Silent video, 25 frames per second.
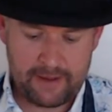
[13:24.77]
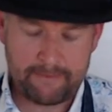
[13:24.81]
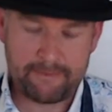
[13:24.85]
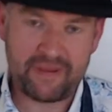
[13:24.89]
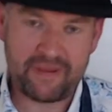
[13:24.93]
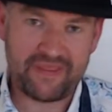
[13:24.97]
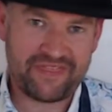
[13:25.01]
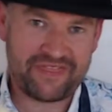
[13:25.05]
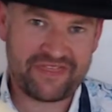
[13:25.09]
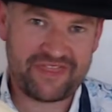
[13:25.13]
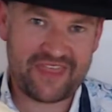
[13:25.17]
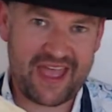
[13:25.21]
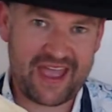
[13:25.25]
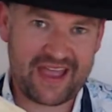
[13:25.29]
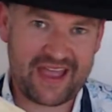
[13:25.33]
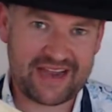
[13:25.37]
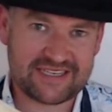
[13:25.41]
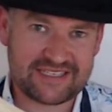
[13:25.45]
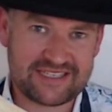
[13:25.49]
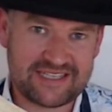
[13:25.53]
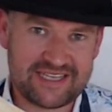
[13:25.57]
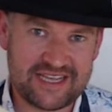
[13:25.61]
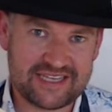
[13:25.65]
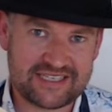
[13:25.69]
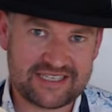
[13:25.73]
But
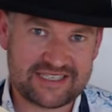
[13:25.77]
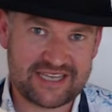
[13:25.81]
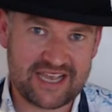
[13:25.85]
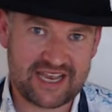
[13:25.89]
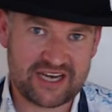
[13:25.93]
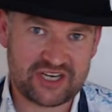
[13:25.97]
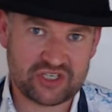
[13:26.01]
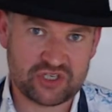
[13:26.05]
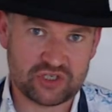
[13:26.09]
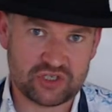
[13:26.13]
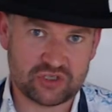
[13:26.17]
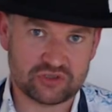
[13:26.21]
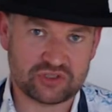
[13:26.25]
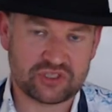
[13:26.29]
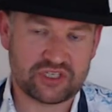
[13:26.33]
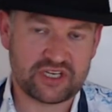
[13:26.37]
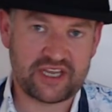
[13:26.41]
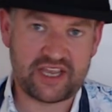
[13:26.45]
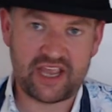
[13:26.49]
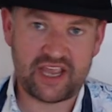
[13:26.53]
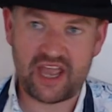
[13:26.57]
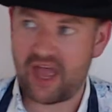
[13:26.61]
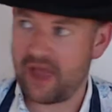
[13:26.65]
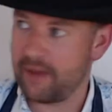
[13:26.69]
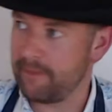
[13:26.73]
that's the essentials.
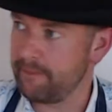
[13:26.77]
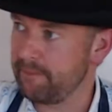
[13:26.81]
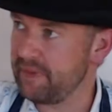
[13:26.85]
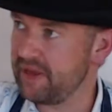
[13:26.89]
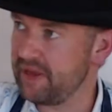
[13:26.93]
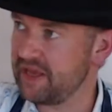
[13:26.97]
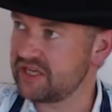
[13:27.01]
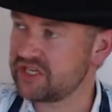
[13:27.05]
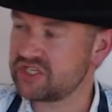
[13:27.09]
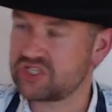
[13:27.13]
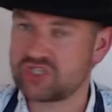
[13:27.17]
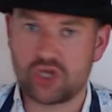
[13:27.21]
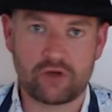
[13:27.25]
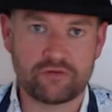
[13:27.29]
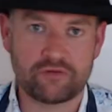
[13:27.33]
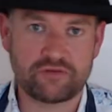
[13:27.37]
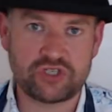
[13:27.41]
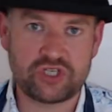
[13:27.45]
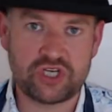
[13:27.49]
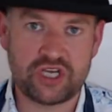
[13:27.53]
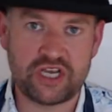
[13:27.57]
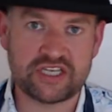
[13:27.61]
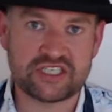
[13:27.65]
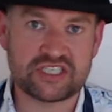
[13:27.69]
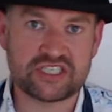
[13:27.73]
Get a bit of
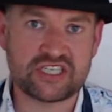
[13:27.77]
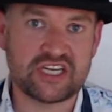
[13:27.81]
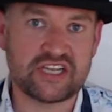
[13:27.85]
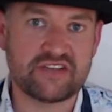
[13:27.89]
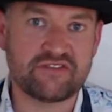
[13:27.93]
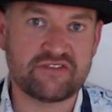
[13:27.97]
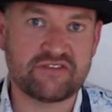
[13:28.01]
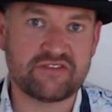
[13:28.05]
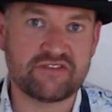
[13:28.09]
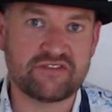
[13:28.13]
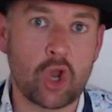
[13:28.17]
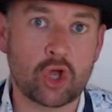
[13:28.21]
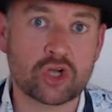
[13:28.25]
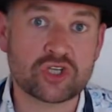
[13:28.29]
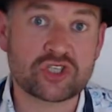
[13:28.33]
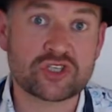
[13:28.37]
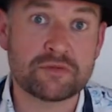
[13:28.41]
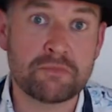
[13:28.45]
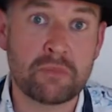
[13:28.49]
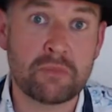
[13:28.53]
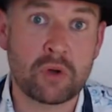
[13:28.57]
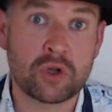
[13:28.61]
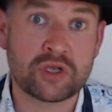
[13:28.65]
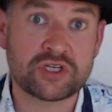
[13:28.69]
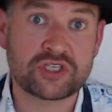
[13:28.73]
soft cheese, leave lots
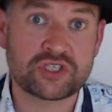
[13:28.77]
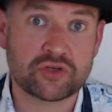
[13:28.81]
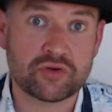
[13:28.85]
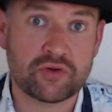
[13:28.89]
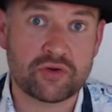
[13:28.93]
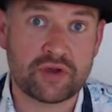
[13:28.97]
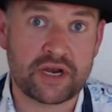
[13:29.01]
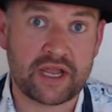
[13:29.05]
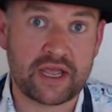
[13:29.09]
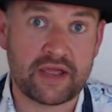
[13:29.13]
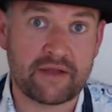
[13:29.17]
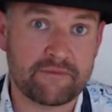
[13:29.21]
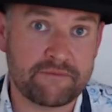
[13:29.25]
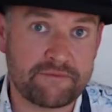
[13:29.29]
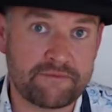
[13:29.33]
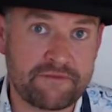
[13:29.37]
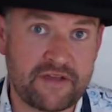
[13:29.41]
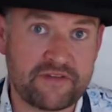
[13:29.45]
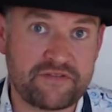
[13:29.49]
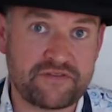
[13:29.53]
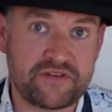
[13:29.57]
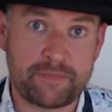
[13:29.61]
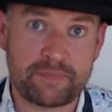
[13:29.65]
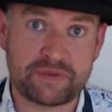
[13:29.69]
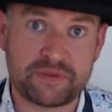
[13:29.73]
of moisture in it,
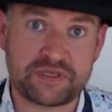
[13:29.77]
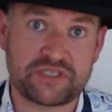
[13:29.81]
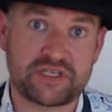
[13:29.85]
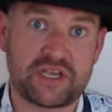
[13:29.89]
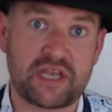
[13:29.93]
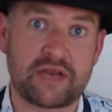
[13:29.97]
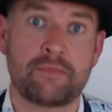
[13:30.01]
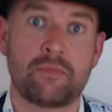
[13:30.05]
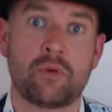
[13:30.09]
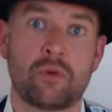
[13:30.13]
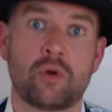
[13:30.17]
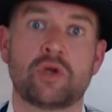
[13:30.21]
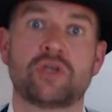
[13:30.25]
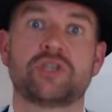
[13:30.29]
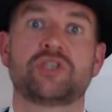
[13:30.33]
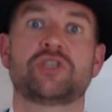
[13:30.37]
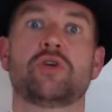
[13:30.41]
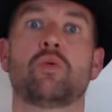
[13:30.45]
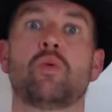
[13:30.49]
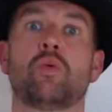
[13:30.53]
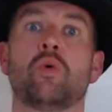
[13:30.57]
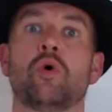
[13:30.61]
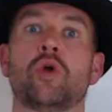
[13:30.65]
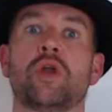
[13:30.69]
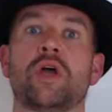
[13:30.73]
50%
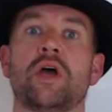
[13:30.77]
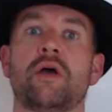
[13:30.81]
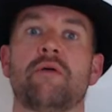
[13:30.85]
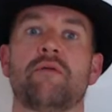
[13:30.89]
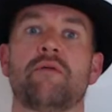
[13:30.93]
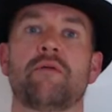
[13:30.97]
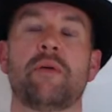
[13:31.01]
moisture water.